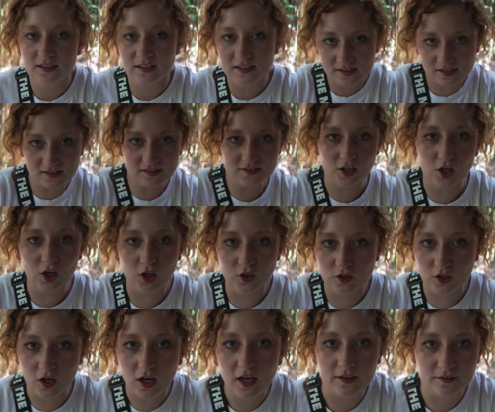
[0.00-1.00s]
This is a
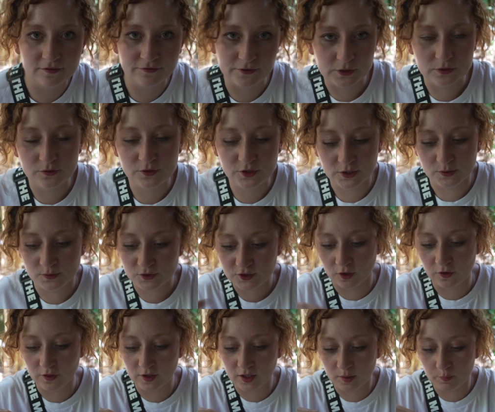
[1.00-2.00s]
lot of food too.
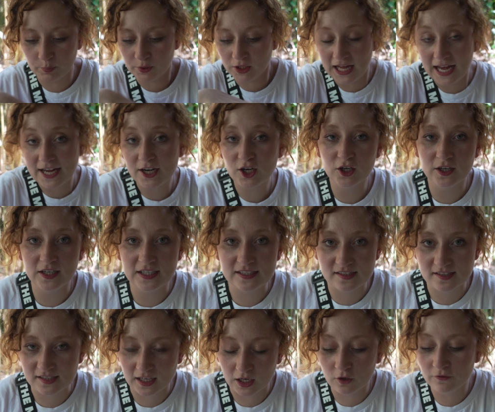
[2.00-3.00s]
So the platter
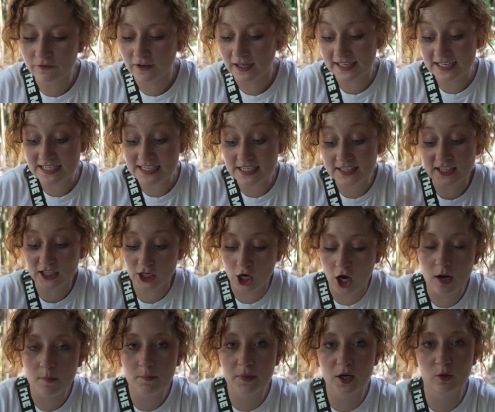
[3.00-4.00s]
itself, I didn't get the
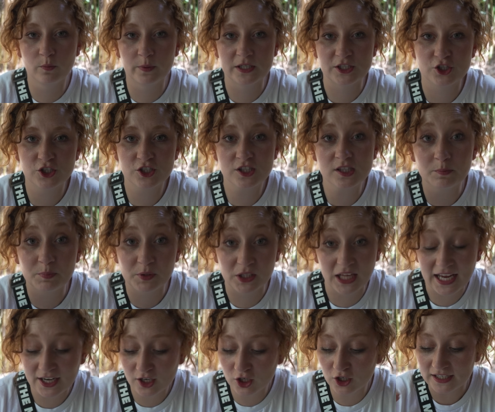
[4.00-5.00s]
combo, but just the
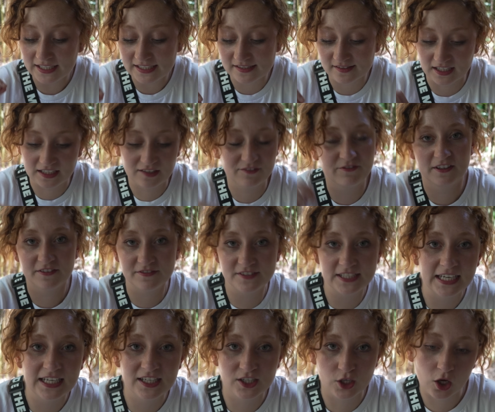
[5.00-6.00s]
platter is like
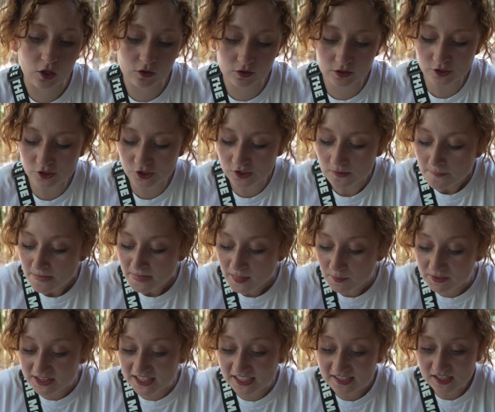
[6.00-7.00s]
$15.
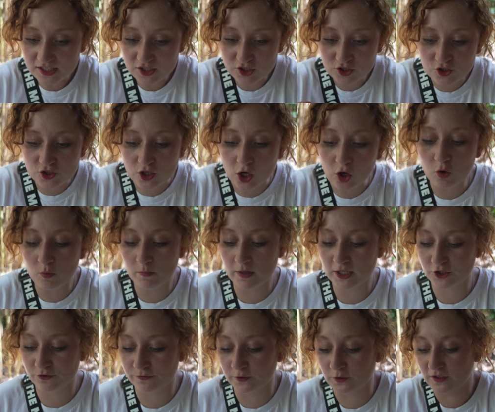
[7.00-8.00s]
But this is so
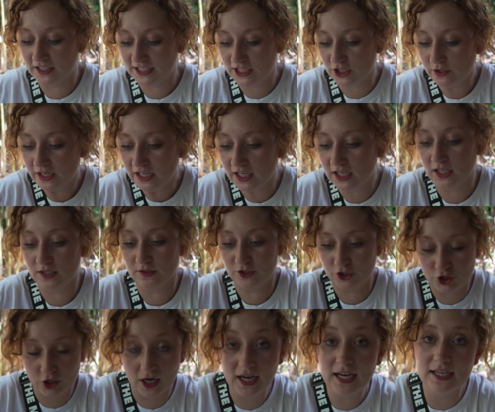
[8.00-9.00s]
much food. Like you get a
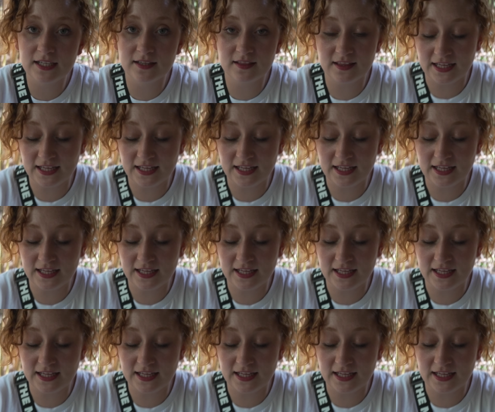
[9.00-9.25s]
giant